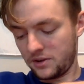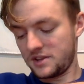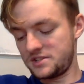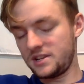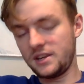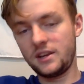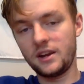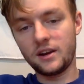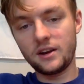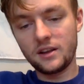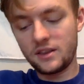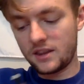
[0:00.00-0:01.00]
can see
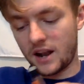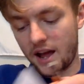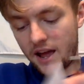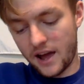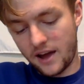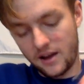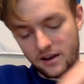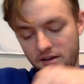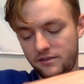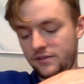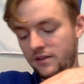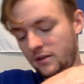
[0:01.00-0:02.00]
here that I
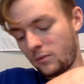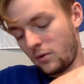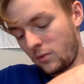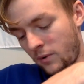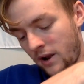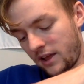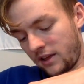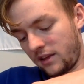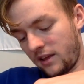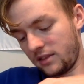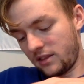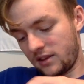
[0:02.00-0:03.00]
have, when I
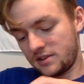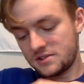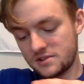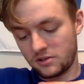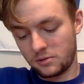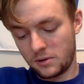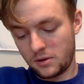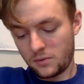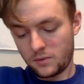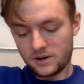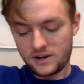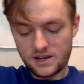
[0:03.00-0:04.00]
get this a little bit
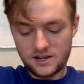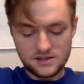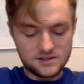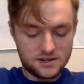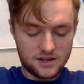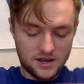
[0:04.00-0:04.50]
organized,